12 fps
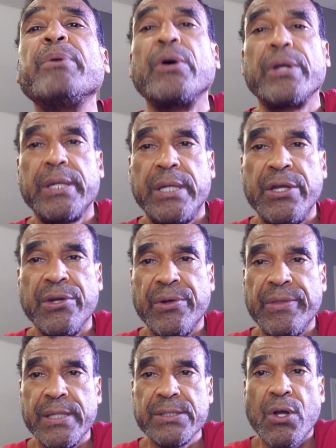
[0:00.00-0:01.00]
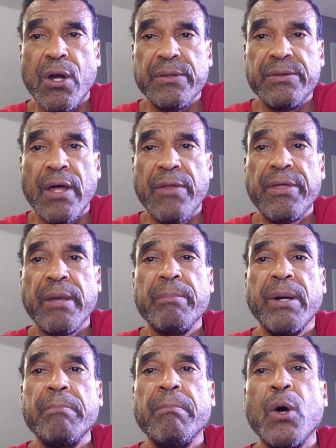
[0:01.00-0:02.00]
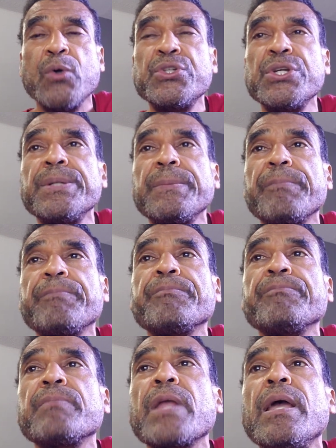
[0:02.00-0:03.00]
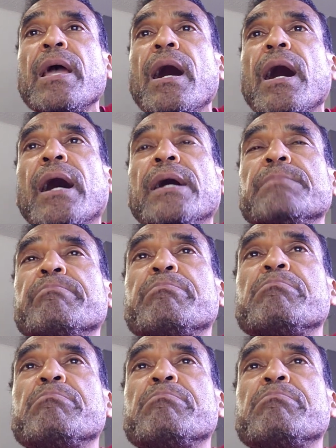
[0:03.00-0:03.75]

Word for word: book here that's called nothing but motion uh,